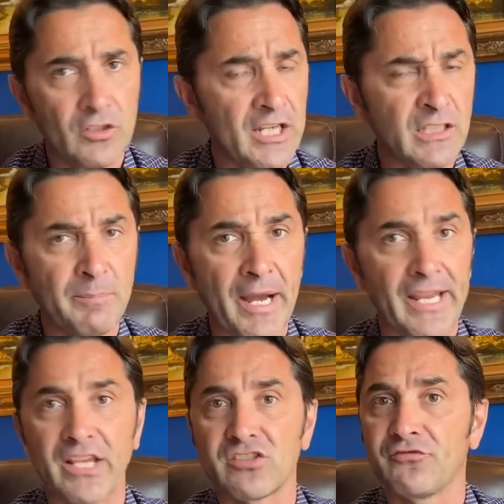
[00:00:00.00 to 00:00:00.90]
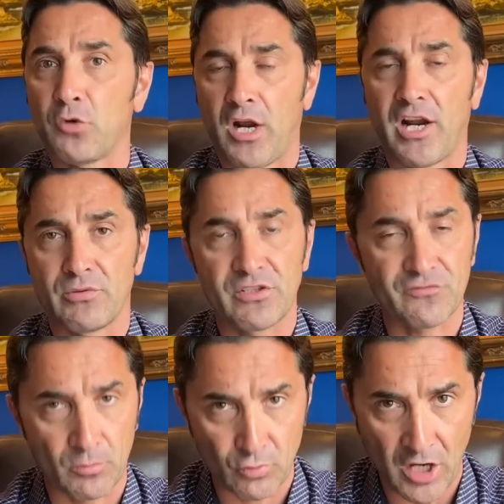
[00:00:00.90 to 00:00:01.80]
You can't buy S 400s
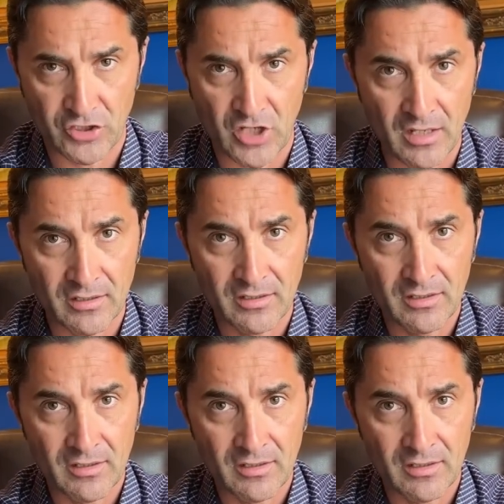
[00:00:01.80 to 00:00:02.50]
from Russia.